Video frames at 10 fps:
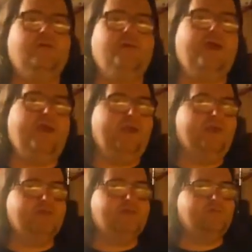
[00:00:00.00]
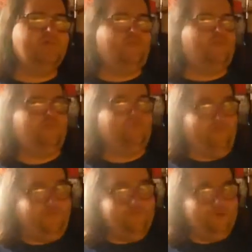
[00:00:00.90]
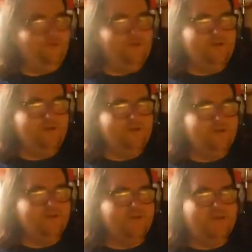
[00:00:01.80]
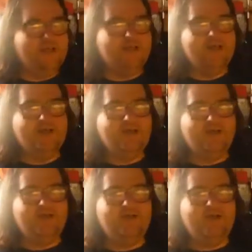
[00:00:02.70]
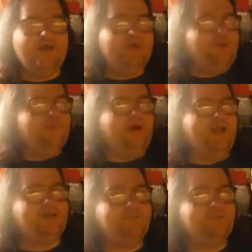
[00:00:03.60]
Okay, for the food. You know, you might as